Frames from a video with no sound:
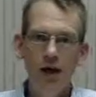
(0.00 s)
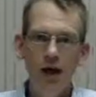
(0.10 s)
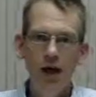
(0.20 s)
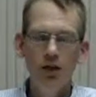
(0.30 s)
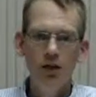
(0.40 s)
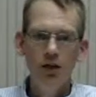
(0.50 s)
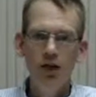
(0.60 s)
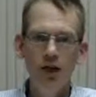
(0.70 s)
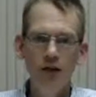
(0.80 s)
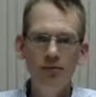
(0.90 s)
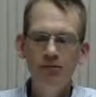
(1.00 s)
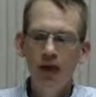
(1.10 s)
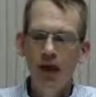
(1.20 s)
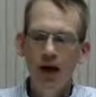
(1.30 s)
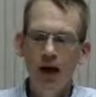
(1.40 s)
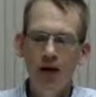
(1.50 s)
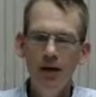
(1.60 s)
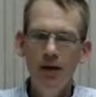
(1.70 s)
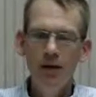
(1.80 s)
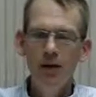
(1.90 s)
control button.
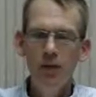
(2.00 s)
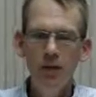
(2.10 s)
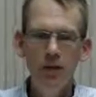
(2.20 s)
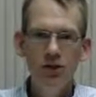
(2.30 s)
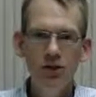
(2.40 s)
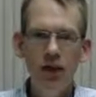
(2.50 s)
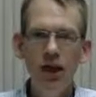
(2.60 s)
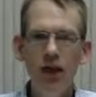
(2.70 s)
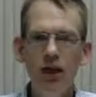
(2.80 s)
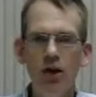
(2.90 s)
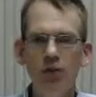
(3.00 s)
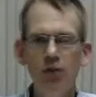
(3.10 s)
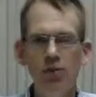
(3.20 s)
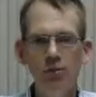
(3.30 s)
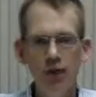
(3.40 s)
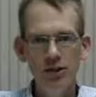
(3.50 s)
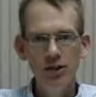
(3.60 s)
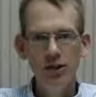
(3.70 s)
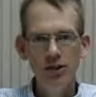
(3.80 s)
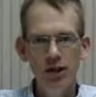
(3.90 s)
It spins and it also
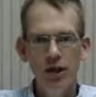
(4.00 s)
depresses,